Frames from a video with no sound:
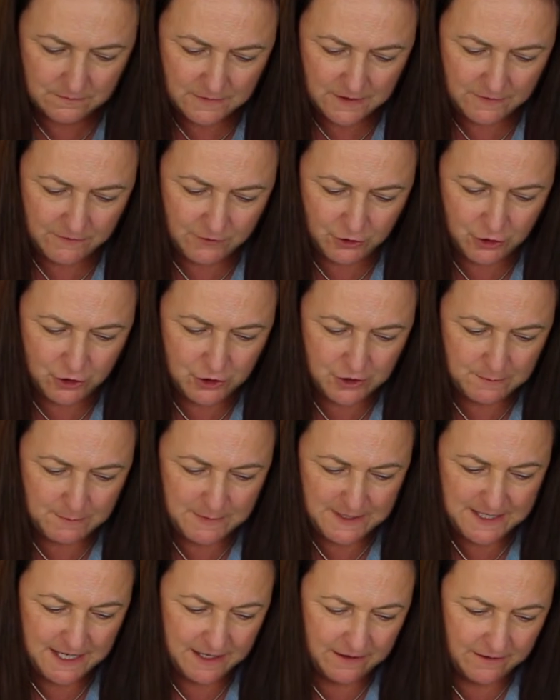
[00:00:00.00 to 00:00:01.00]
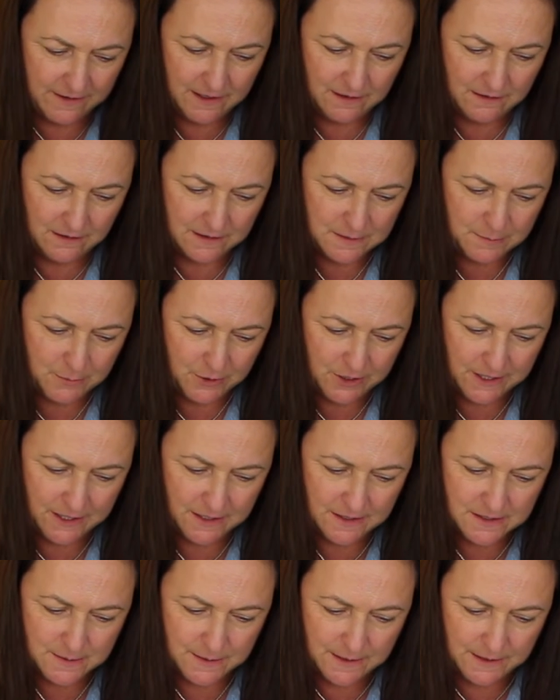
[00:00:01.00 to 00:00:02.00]
If you're using material that's pretty
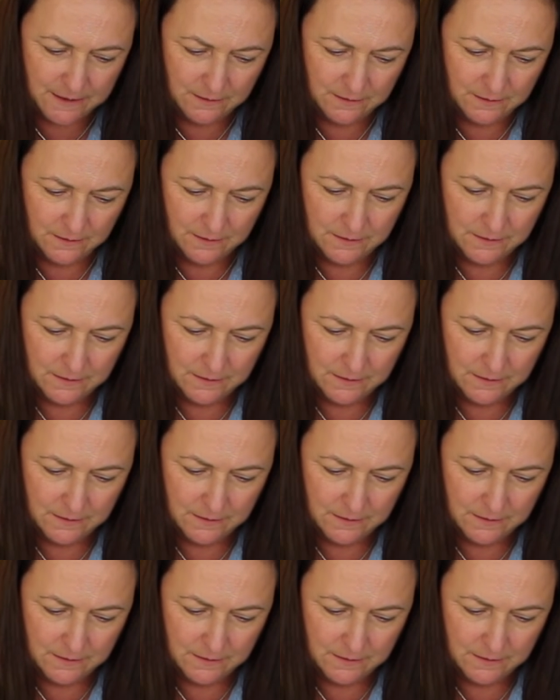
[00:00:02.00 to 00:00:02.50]
as well.